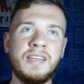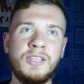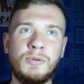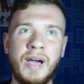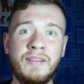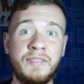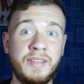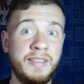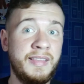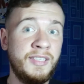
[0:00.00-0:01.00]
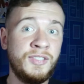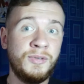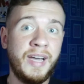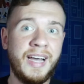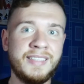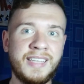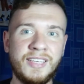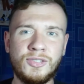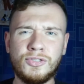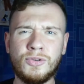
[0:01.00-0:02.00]
you have these two guys
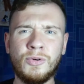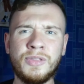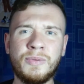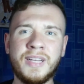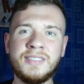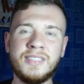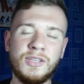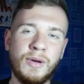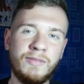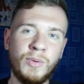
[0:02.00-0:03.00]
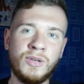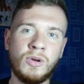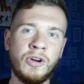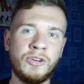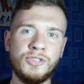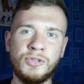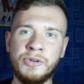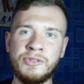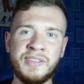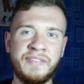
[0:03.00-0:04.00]
as your scoring threats. You have Wendell Carter
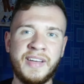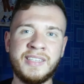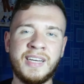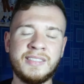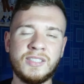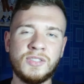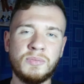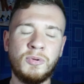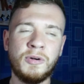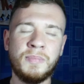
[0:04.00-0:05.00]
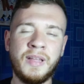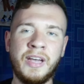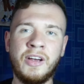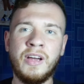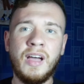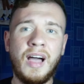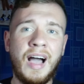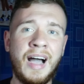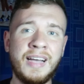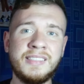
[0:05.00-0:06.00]
Jr. as a fantastic support player.
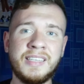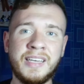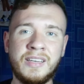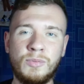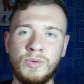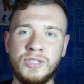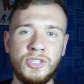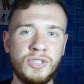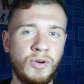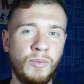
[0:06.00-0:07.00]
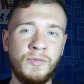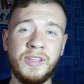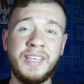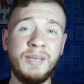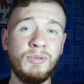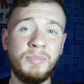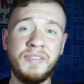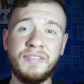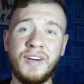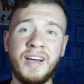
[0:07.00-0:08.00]
Isaac, which hopefully he will be
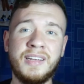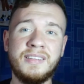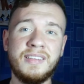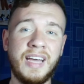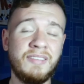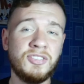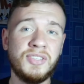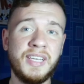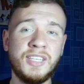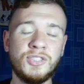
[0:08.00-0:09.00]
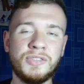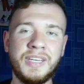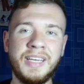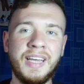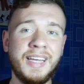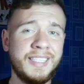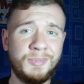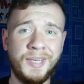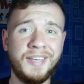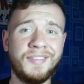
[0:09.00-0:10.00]
fine after the injury.
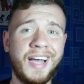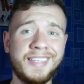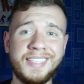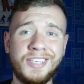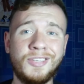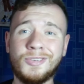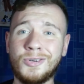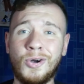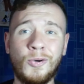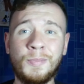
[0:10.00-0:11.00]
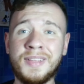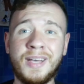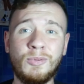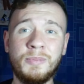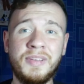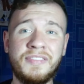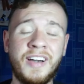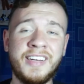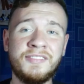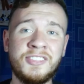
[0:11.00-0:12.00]
Speaking of guys that you're hoping that would be
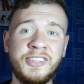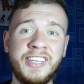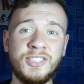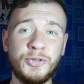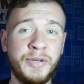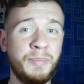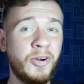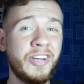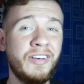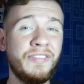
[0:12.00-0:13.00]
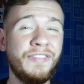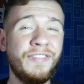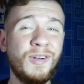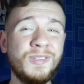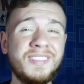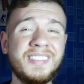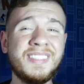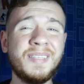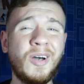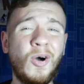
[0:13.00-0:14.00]
fine after the injury, Markel
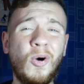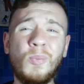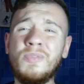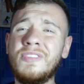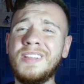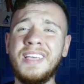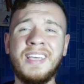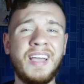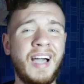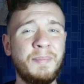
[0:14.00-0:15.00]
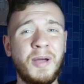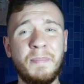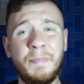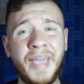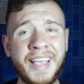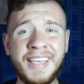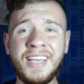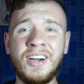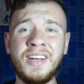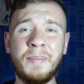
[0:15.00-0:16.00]
Fultz, hopefully. I'm not
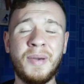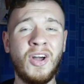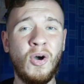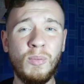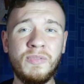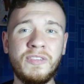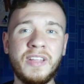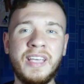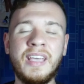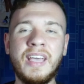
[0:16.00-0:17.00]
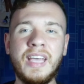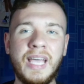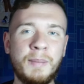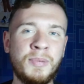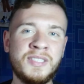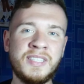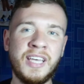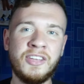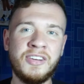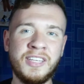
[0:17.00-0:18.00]
banking on it, but hopefully. It puts
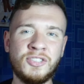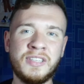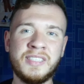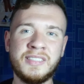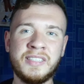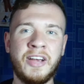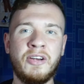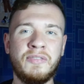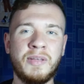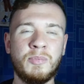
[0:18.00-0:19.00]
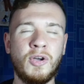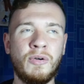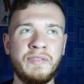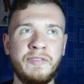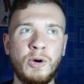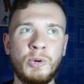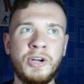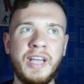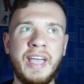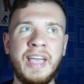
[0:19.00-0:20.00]
together an interesting scenario for them going
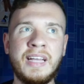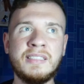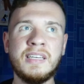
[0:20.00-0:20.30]
forward, and